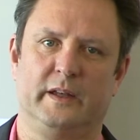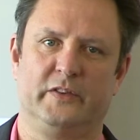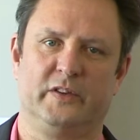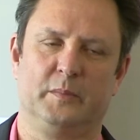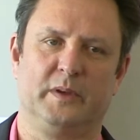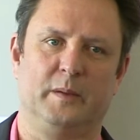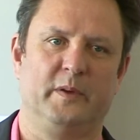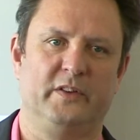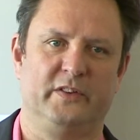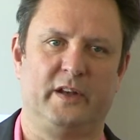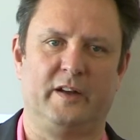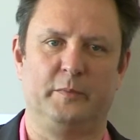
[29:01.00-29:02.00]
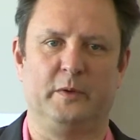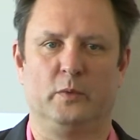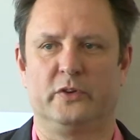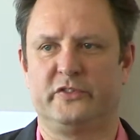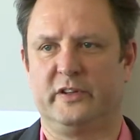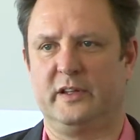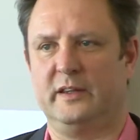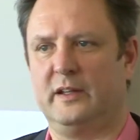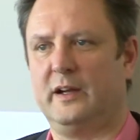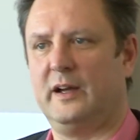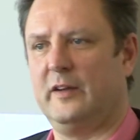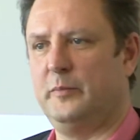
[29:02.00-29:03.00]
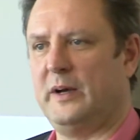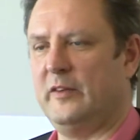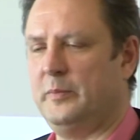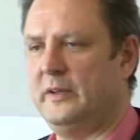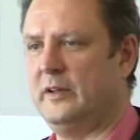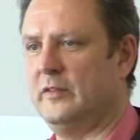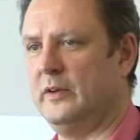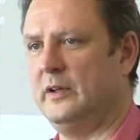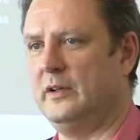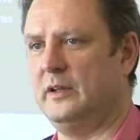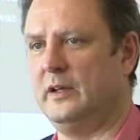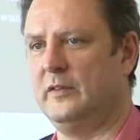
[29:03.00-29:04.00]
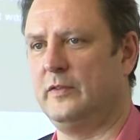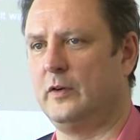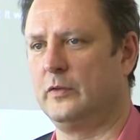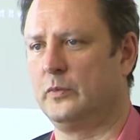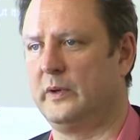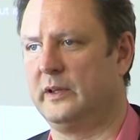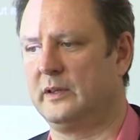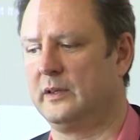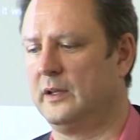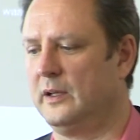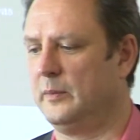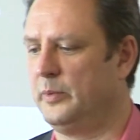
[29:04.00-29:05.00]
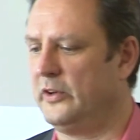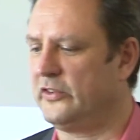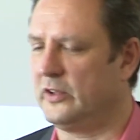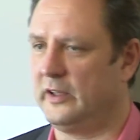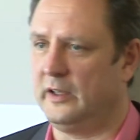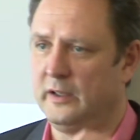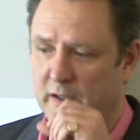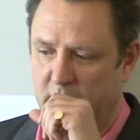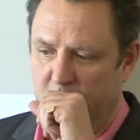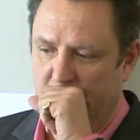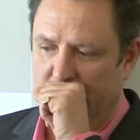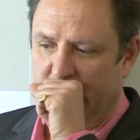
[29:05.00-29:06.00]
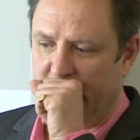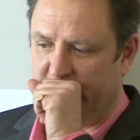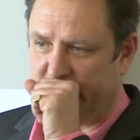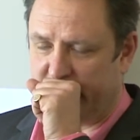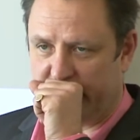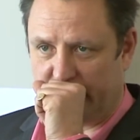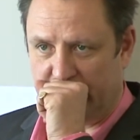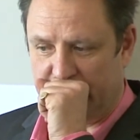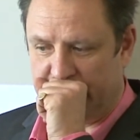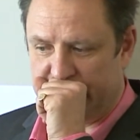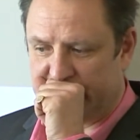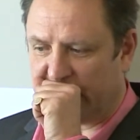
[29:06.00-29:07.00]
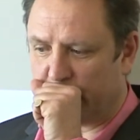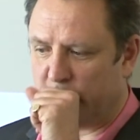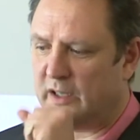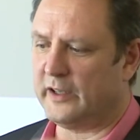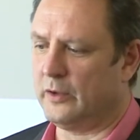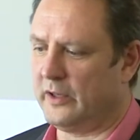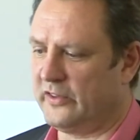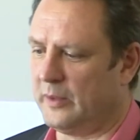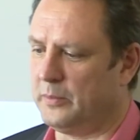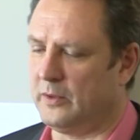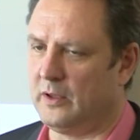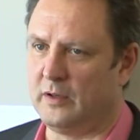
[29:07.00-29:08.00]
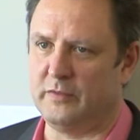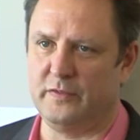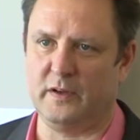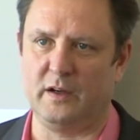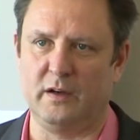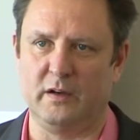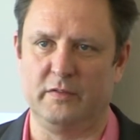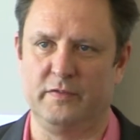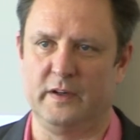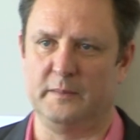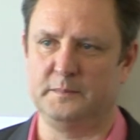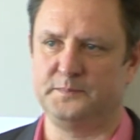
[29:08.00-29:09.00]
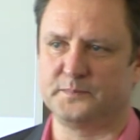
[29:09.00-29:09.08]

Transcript: some companies that I've been watching and that I've been involved with personally. This is a really good example of